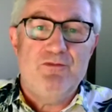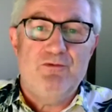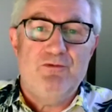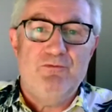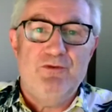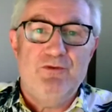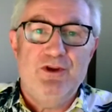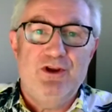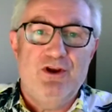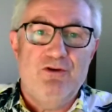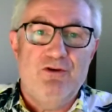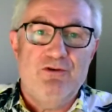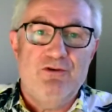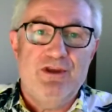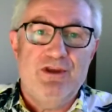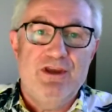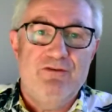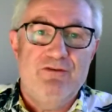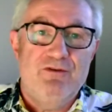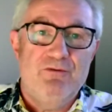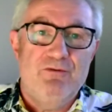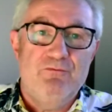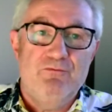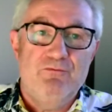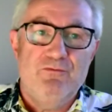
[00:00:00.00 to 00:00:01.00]
you know,
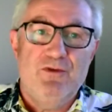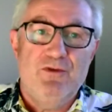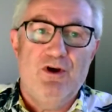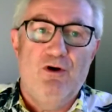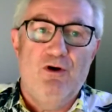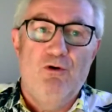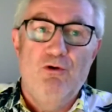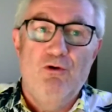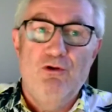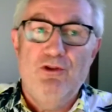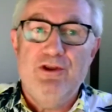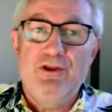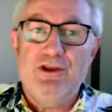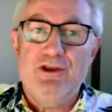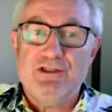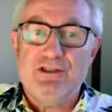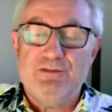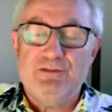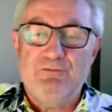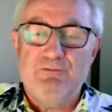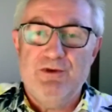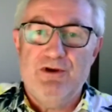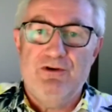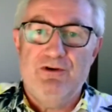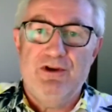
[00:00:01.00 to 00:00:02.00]
given all the
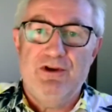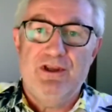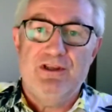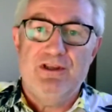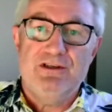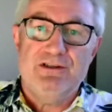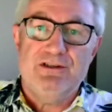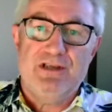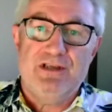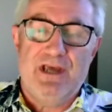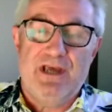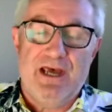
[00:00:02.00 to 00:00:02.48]
experience